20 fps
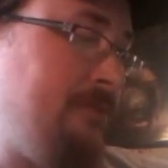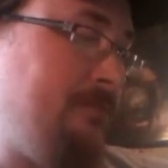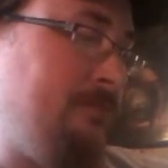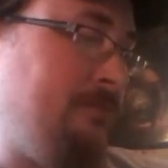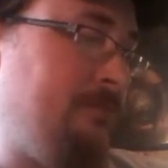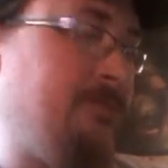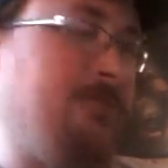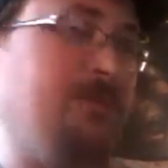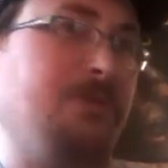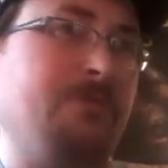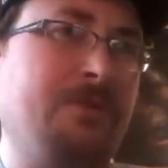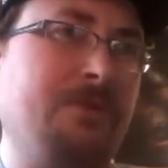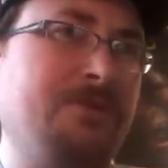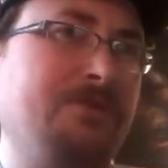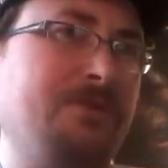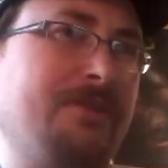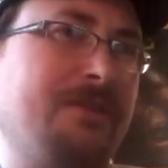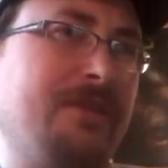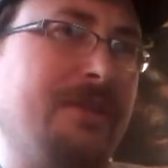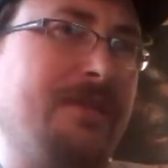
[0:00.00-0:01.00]
So
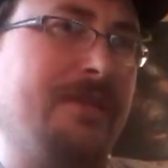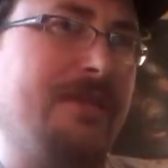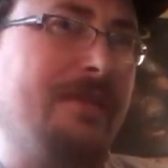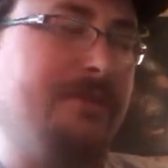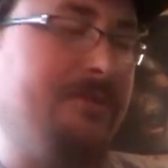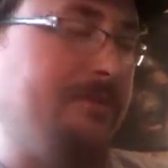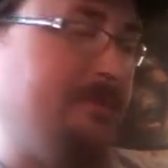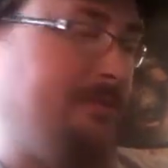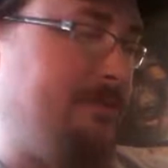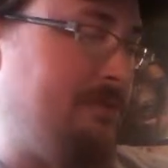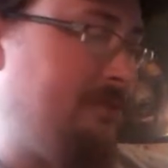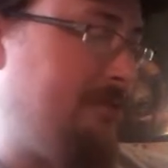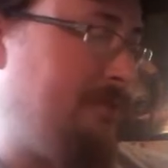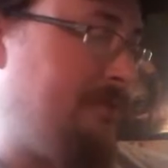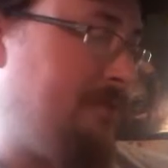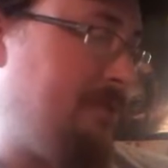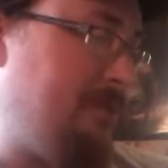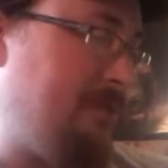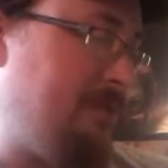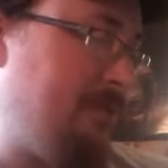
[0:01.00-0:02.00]
music, I guess.
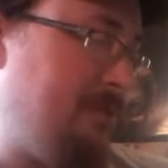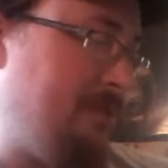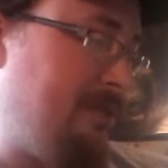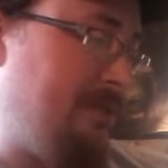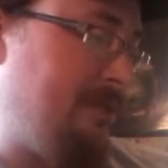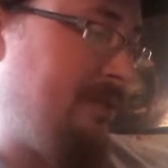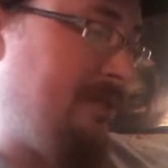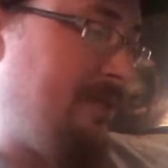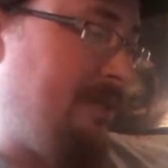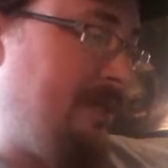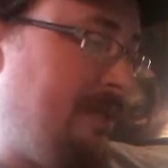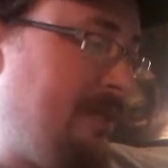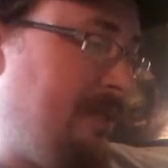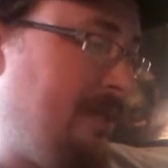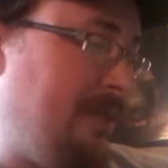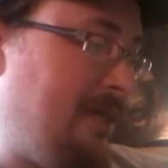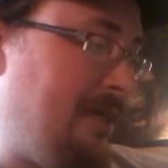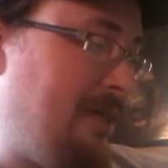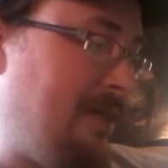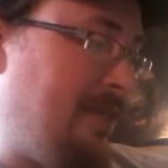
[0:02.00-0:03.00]

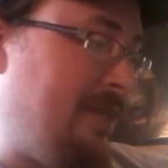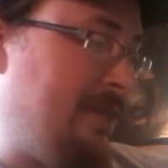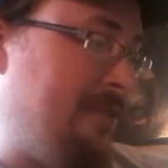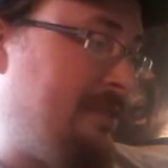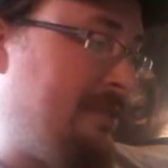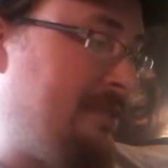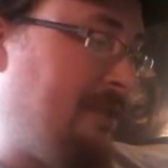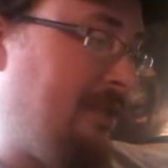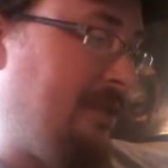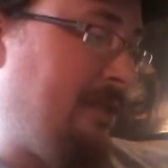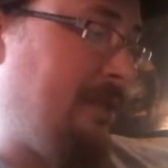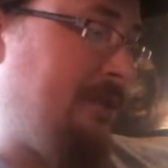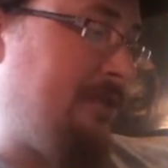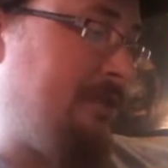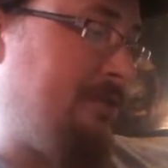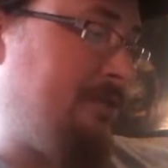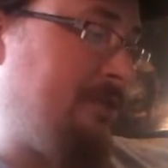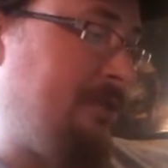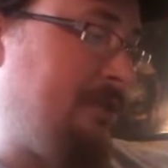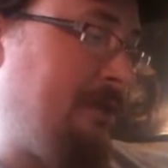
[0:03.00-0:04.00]
And
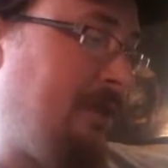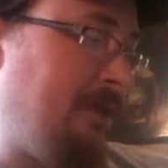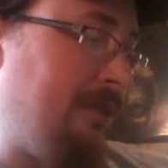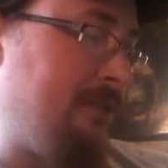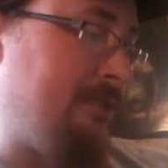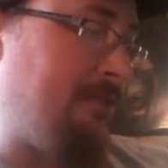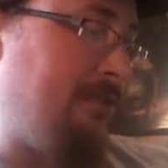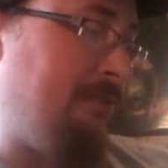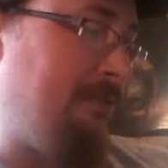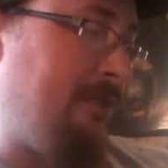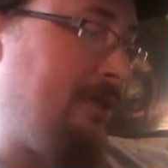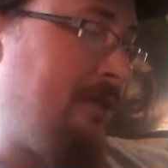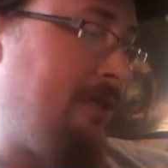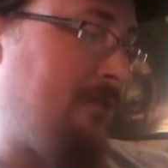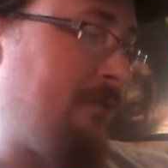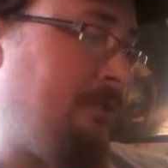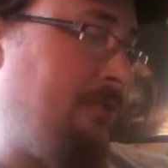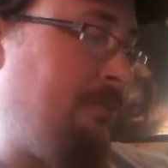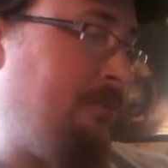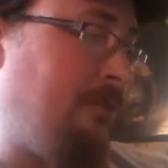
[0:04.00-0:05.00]
Zillah, she also bare
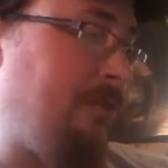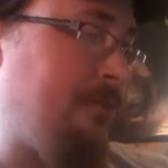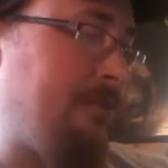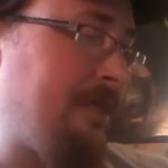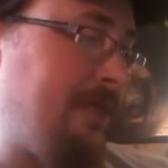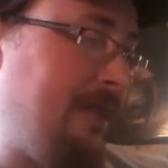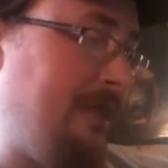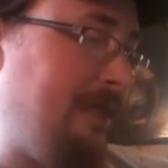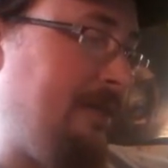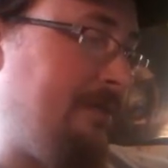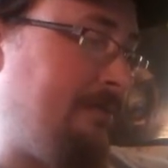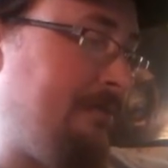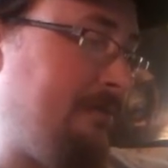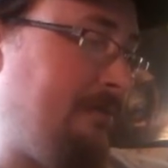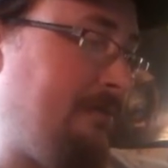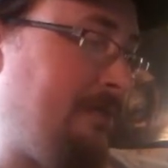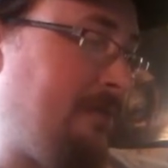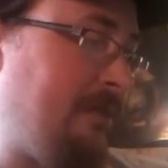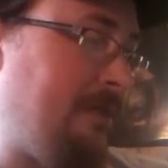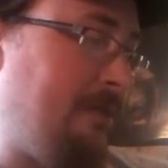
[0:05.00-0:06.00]
Tubal Cain,
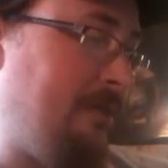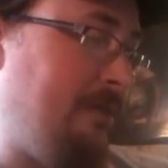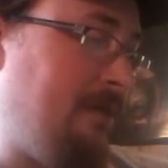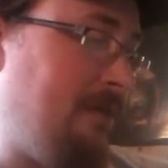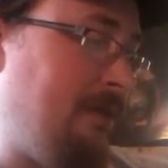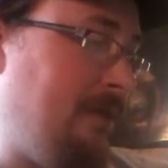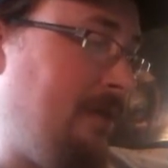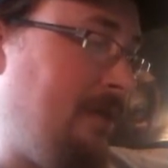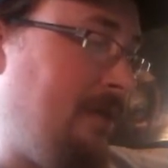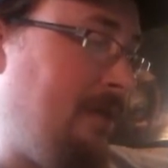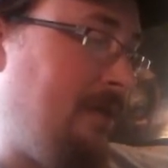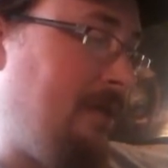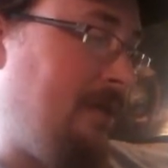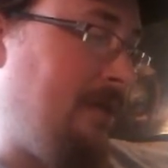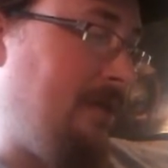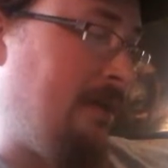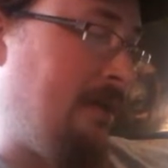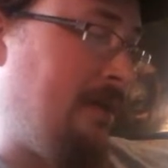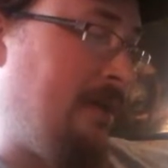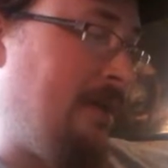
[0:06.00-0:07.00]

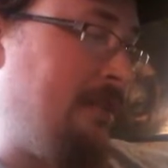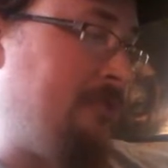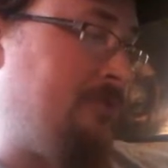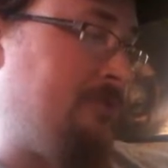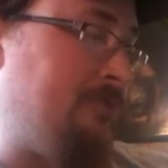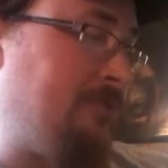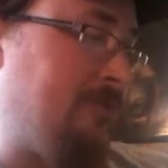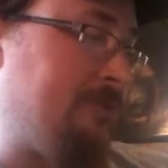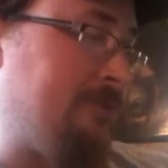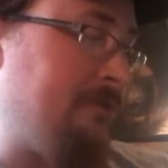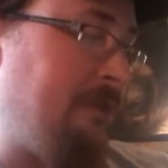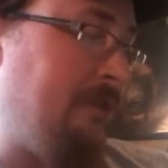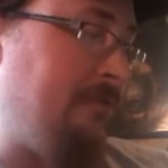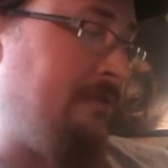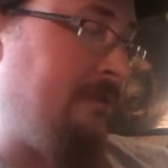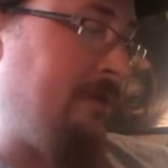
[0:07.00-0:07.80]
an instructor of